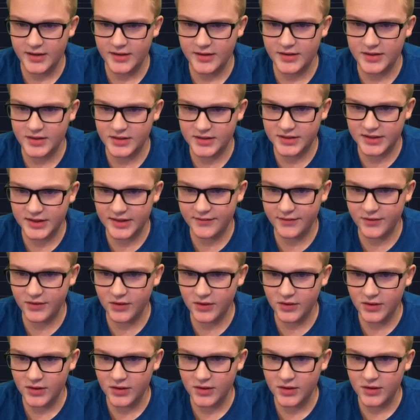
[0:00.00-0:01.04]
this
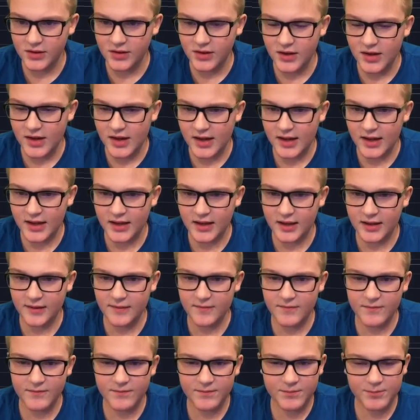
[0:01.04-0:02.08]
level,
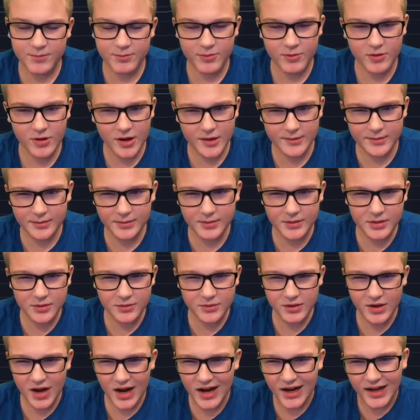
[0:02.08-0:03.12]
probably we're
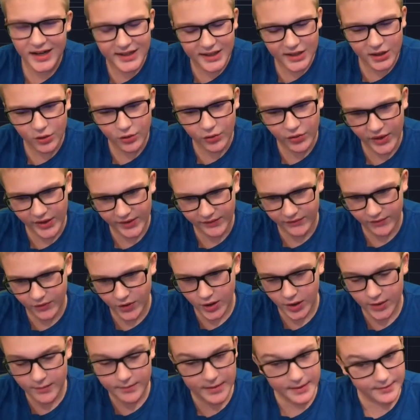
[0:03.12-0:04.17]
not going to go that
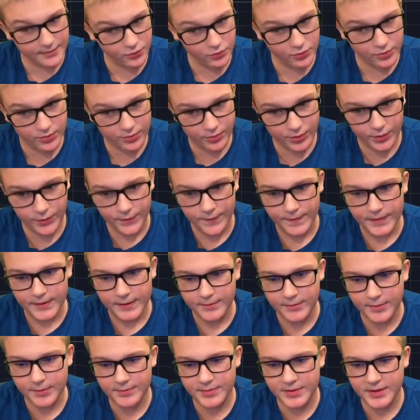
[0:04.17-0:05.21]
far. Maybe we will,
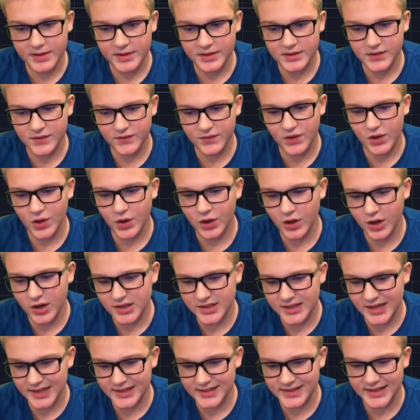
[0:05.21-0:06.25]
but because of the
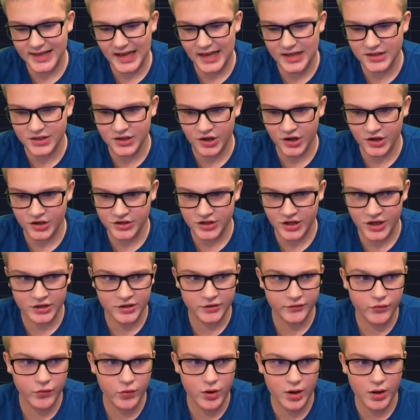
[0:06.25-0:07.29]
RSI and stochastic RSI on the
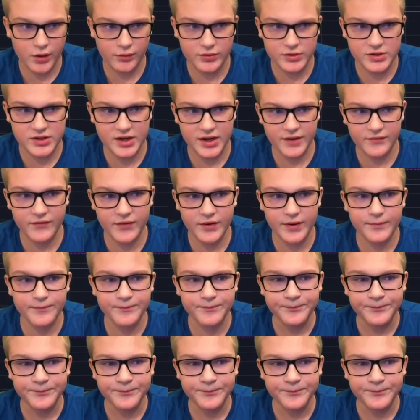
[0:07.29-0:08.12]
4-hourly time frame.